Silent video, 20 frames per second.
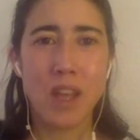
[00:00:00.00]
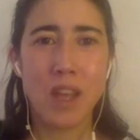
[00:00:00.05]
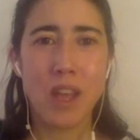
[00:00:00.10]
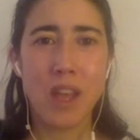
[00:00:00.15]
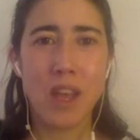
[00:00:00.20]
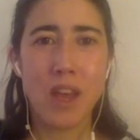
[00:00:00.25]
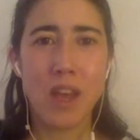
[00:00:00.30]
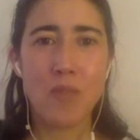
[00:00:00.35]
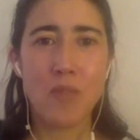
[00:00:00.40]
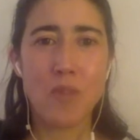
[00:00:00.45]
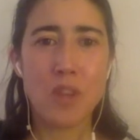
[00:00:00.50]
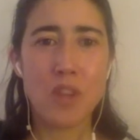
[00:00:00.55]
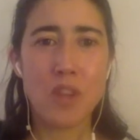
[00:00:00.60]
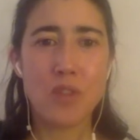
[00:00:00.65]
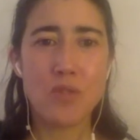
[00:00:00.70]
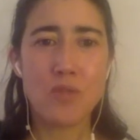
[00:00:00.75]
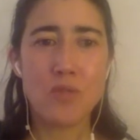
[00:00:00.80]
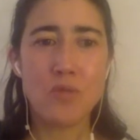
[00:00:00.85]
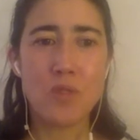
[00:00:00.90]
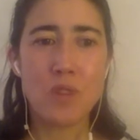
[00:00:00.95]
And when
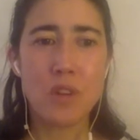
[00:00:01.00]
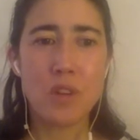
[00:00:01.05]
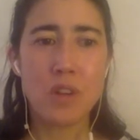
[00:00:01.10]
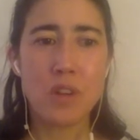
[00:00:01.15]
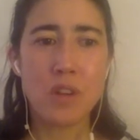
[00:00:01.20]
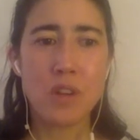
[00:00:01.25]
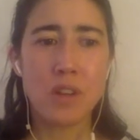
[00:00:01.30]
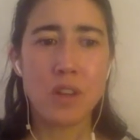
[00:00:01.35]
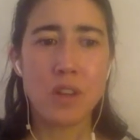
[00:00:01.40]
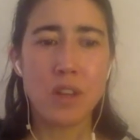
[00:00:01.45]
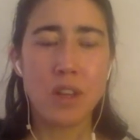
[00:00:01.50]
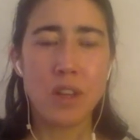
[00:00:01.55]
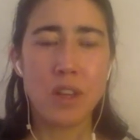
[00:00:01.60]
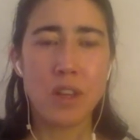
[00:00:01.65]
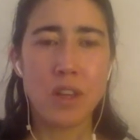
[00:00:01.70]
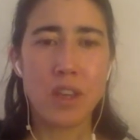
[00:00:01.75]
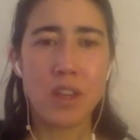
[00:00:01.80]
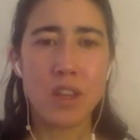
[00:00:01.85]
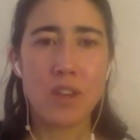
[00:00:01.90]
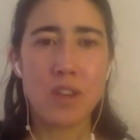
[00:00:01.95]
you
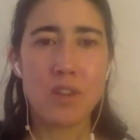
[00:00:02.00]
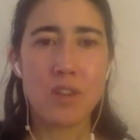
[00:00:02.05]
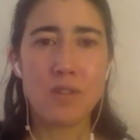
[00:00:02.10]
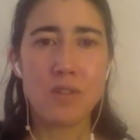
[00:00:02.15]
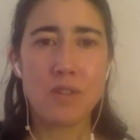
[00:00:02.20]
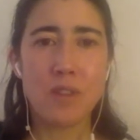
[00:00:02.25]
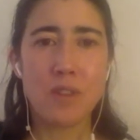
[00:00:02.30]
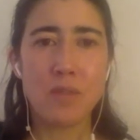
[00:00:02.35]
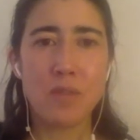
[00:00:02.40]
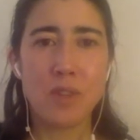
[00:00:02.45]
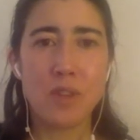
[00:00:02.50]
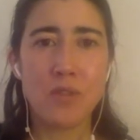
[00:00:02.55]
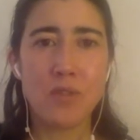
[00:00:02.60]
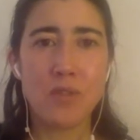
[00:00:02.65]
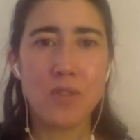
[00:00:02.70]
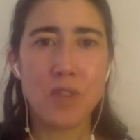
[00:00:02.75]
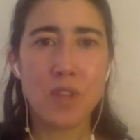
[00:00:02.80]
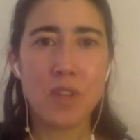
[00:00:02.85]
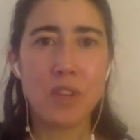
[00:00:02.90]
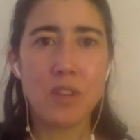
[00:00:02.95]
hear and when you
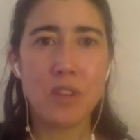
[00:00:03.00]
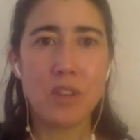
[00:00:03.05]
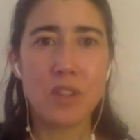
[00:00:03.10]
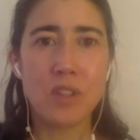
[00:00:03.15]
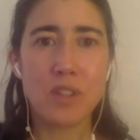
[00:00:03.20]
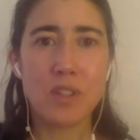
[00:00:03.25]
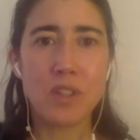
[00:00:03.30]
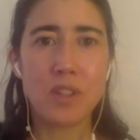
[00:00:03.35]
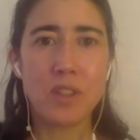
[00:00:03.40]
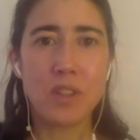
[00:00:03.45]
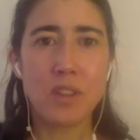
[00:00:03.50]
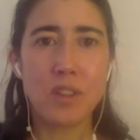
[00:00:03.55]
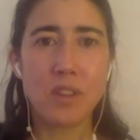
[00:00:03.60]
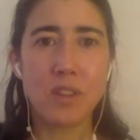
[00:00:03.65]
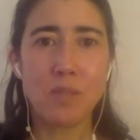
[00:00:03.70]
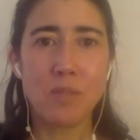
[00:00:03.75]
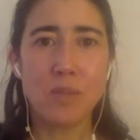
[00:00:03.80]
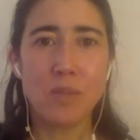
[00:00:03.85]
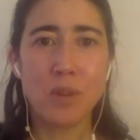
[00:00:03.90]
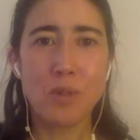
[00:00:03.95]
feel this little
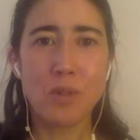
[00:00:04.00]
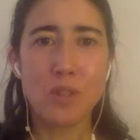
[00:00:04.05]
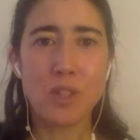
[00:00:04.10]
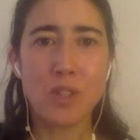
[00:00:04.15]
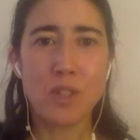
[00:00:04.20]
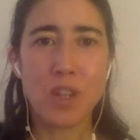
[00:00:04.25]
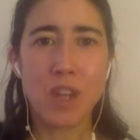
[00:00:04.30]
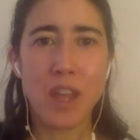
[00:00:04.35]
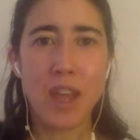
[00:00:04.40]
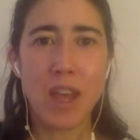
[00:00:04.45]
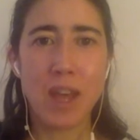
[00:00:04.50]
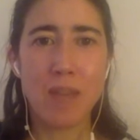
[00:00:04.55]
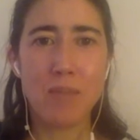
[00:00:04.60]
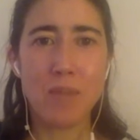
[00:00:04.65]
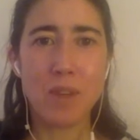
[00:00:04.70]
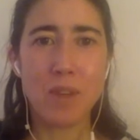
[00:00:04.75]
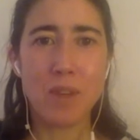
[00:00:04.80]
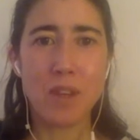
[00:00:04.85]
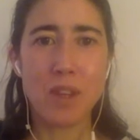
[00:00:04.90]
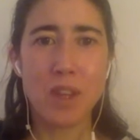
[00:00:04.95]
motion
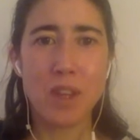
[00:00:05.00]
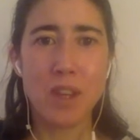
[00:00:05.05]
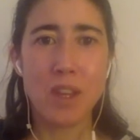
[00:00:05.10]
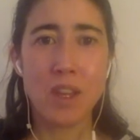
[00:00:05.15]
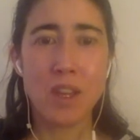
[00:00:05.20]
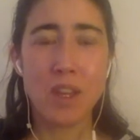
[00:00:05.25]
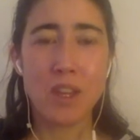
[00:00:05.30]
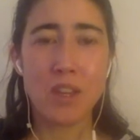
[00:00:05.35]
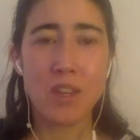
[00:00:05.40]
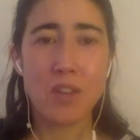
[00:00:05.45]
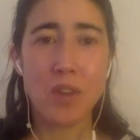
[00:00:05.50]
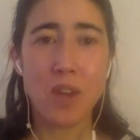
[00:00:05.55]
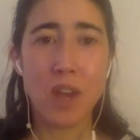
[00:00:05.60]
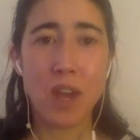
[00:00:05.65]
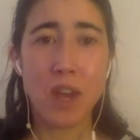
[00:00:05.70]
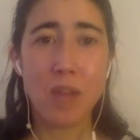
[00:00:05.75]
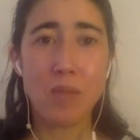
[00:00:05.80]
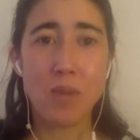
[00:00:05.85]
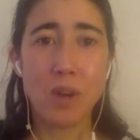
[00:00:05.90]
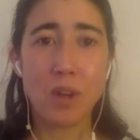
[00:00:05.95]
happen in your
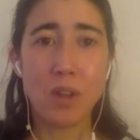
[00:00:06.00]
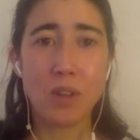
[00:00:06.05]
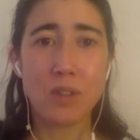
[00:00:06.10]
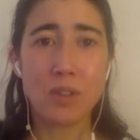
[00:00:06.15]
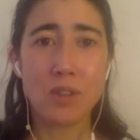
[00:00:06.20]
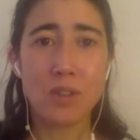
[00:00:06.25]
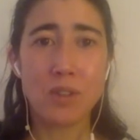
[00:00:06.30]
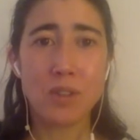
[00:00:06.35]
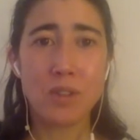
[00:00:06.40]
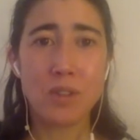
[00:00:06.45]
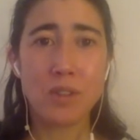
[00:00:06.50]
eyeballs,